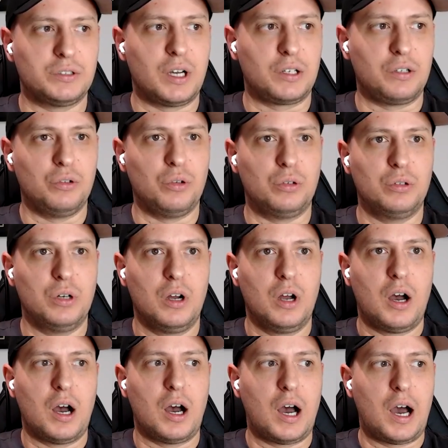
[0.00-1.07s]
like, you know,
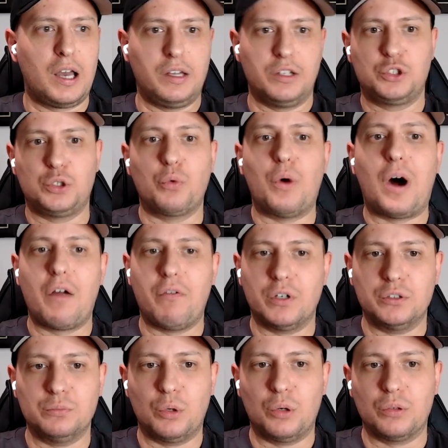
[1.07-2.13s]
a
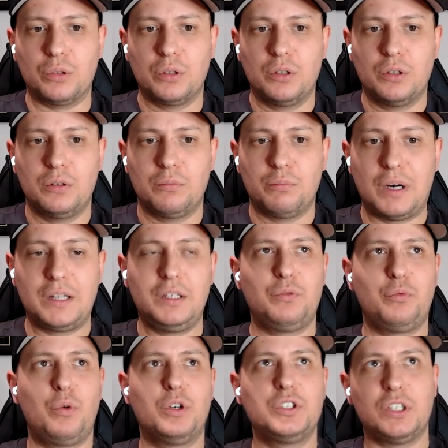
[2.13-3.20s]
survival mode. But it
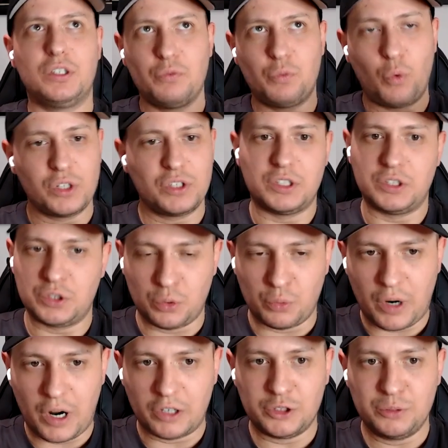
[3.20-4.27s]
was a
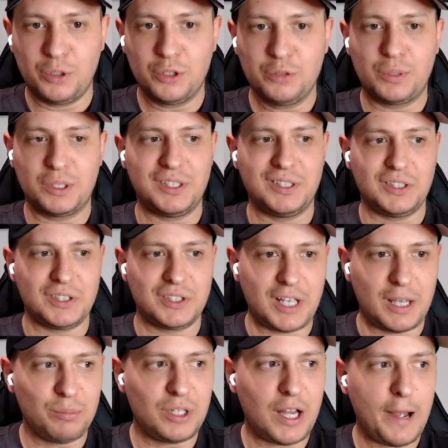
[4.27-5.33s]
survival mode. But in the
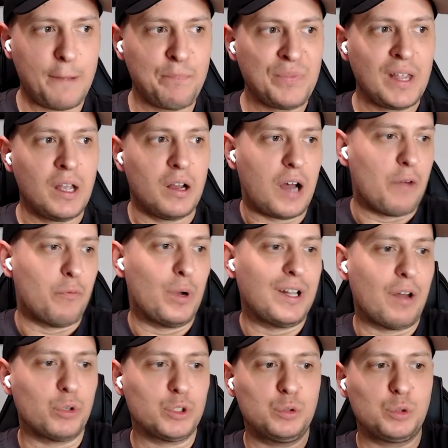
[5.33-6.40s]
same time, when I
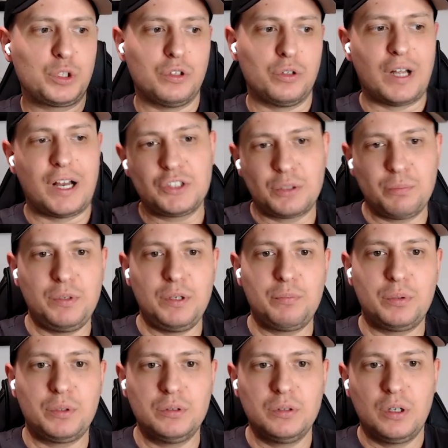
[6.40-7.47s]
was looking on other
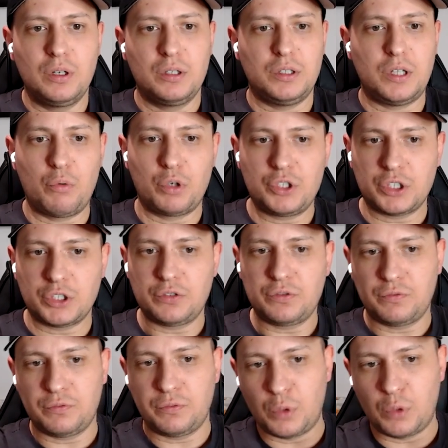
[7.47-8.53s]
people, they were just
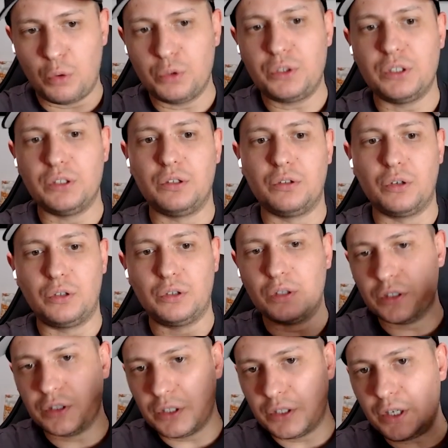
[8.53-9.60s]
floating, you know,
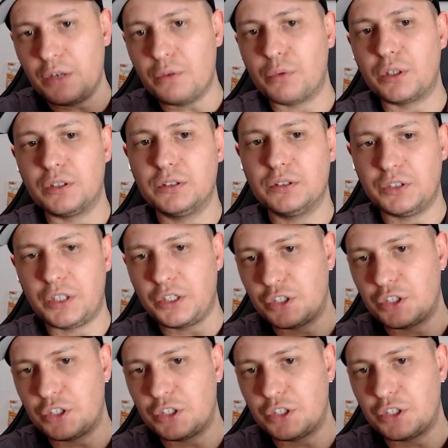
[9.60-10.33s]
on the river. They